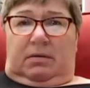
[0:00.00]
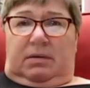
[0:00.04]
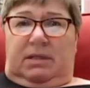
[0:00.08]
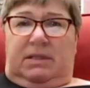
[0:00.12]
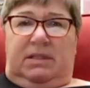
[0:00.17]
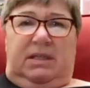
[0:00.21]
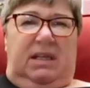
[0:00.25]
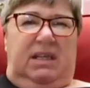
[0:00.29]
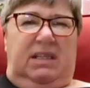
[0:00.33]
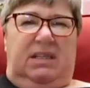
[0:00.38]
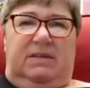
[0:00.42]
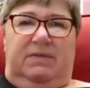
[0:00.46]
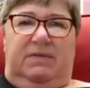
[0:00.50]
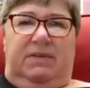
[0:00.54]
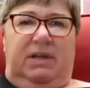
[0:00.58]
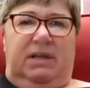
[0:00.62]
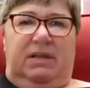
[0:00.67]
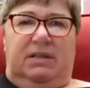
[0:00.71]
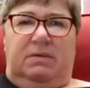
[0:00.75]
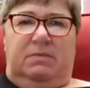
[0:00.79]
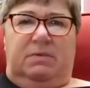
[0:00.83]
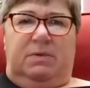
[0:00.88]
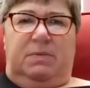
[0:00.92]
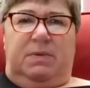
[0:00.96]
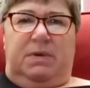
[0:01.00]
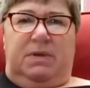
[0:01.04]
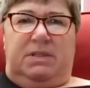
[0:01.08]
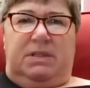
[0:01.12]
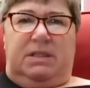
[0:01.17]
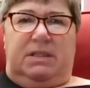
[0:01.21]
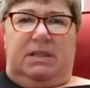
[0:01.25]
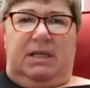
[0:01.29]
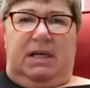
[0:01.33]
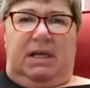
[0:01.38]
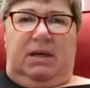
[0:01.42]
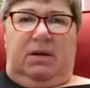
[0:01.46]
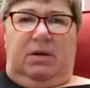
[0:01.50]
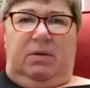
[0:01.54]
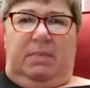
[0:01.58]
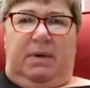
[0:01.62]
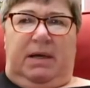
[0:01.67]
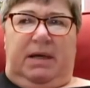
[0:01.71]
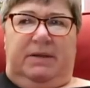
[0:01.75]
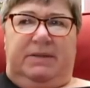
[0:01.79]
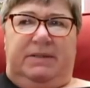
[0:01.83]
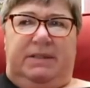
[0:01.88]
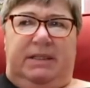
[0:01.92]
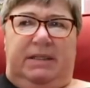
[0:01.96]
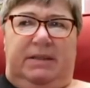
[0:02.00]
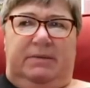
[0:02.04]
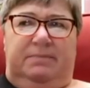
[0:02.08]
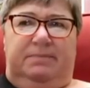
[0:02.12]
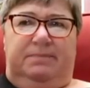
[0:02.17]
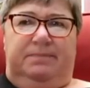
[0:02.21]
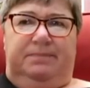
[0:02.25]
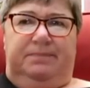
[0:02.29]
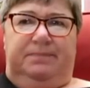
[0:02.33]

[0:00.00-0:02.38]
there's a list of things I'm supposed to tell you about it